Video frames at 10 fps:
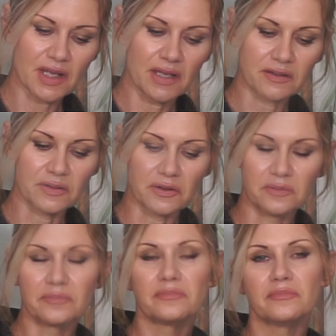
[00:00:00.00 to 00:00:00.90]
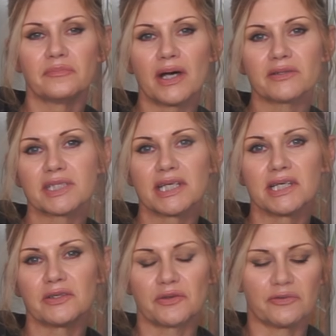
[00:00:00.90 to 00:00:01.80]
I don't know, about
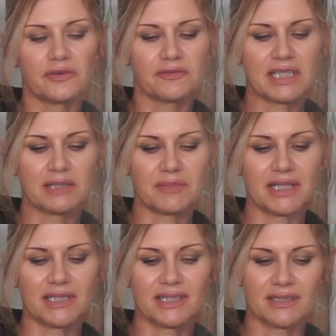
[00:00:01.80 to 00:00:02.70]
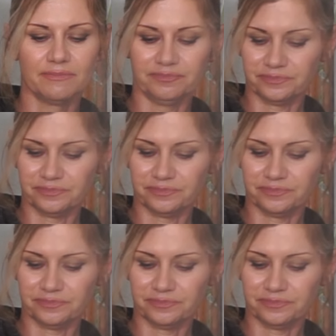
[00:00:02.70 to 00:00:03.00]
10 or 15 minutes.